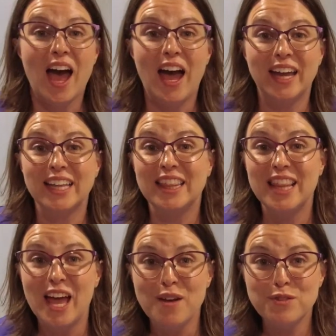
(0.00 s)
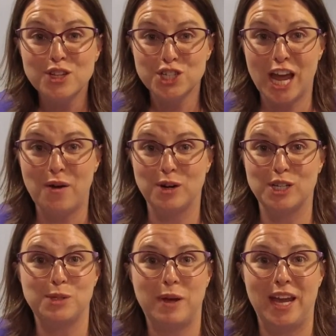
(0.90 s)
I love the shower
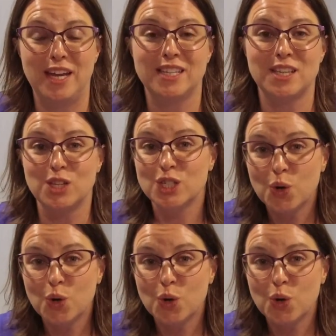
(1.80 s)
space and the